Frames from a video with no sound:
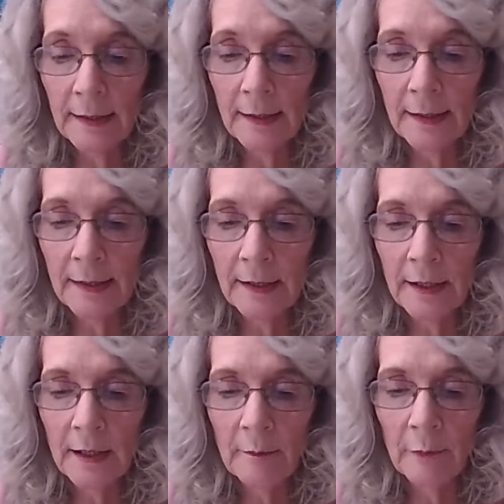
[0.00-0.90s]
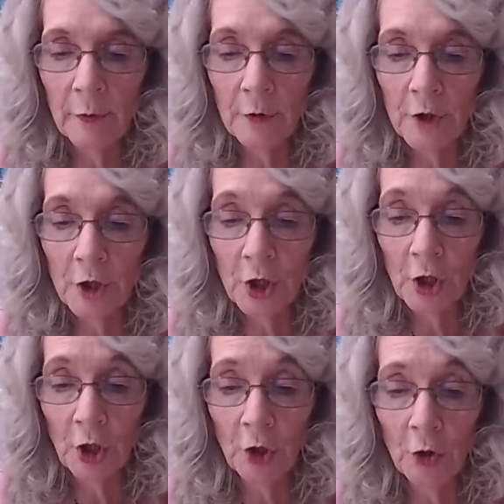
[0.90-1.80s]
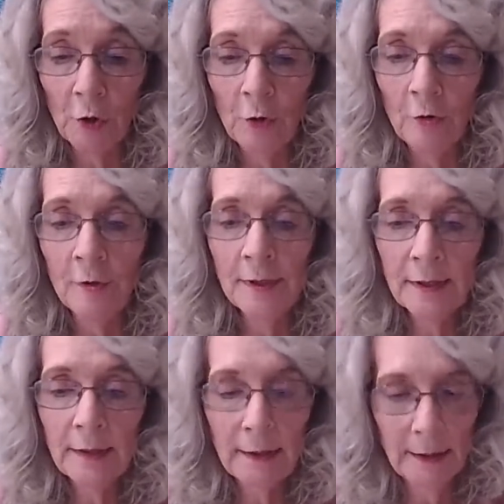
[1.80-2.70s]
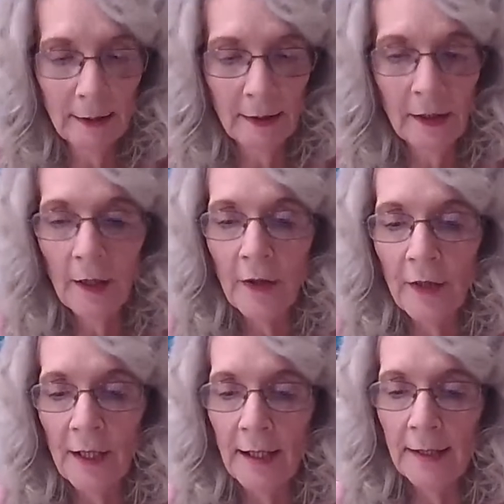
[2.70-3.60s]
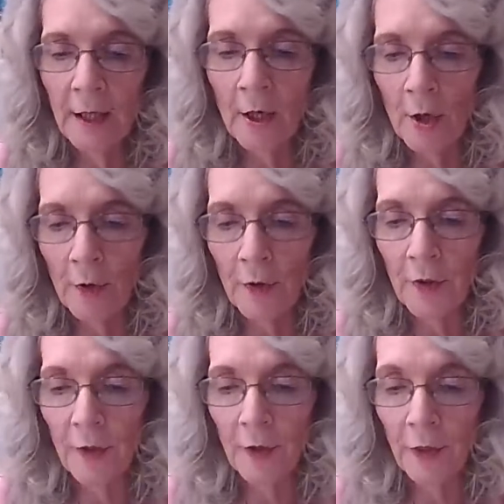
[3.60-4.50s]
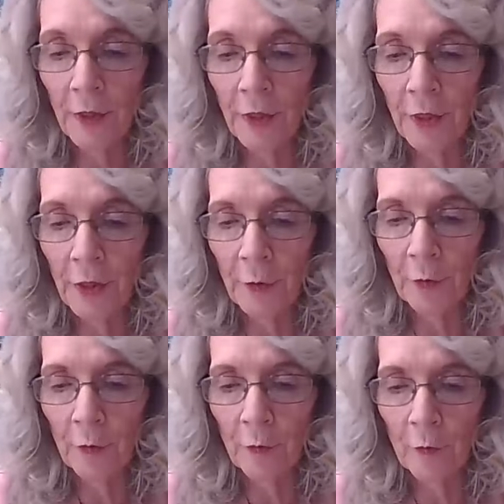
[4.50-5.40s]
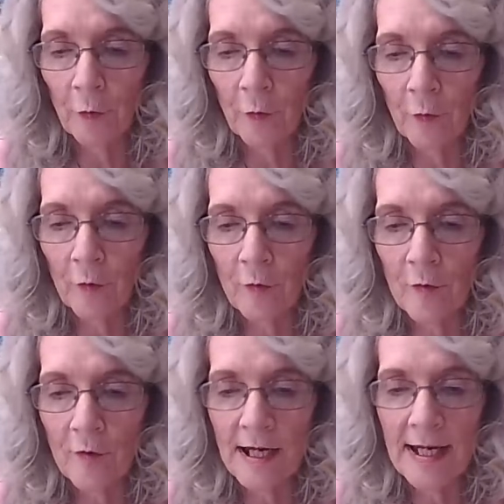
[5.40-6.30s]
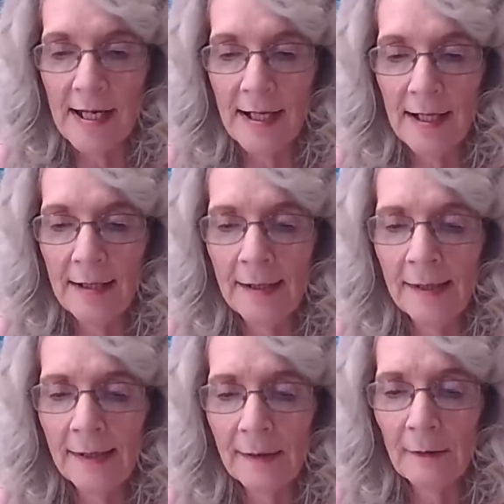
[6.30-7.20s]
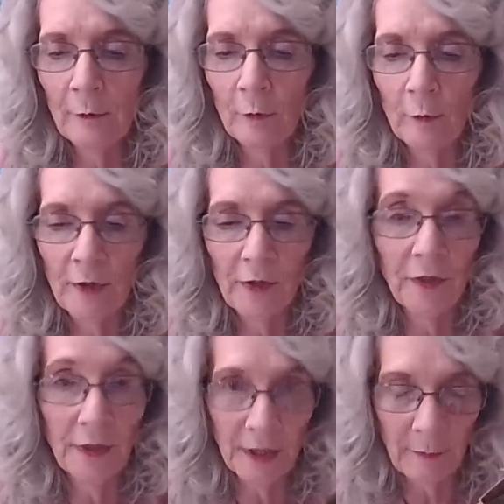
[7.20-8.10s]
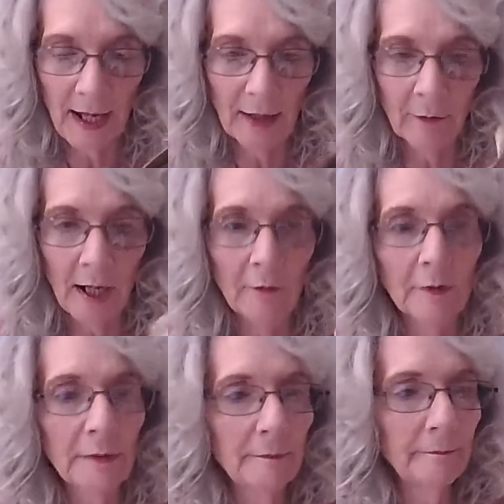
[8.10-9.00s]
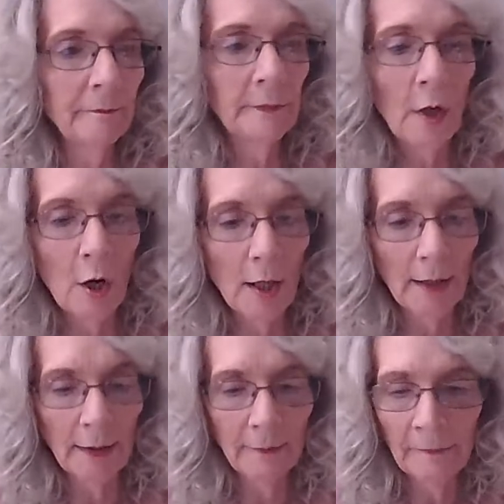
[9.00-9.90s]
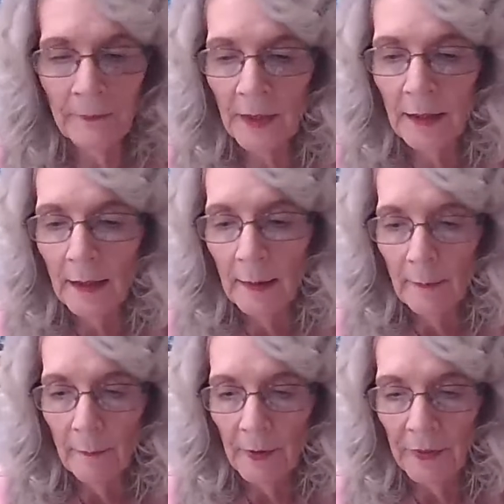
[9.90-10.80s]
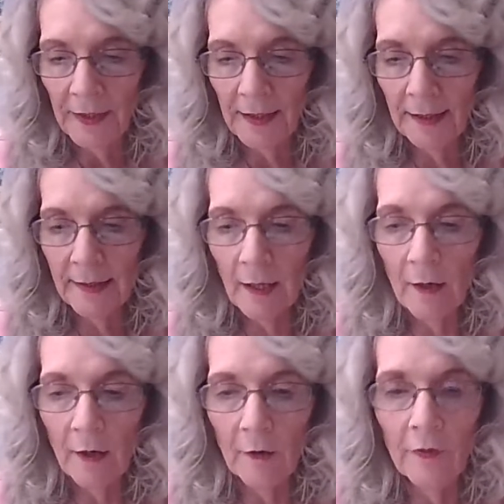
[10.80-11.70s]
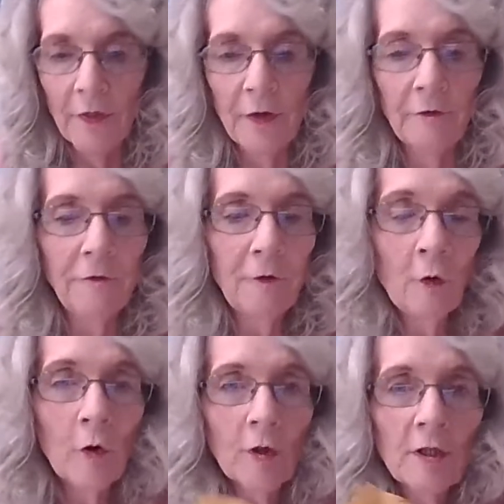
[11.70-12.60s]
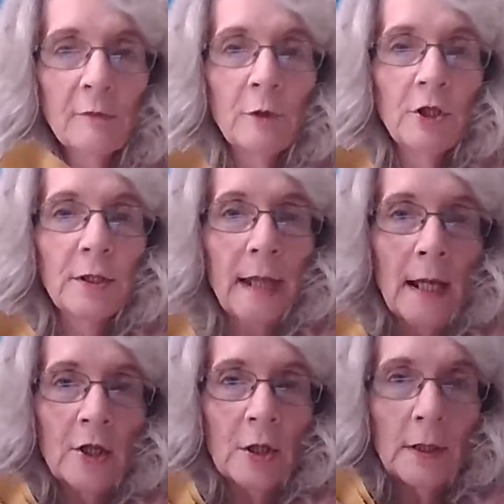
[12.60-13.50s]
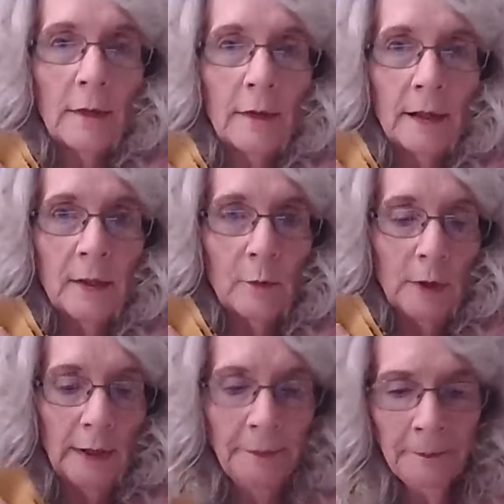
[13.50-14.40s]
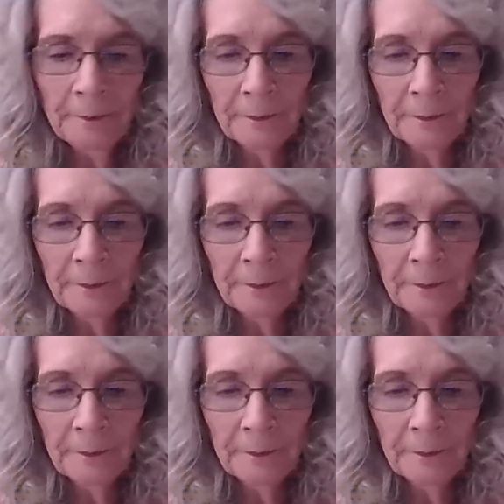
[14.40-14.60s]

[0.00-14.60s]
is the number 2s. These are the 3s with the background on it. But these are the 4s, which is actually this one.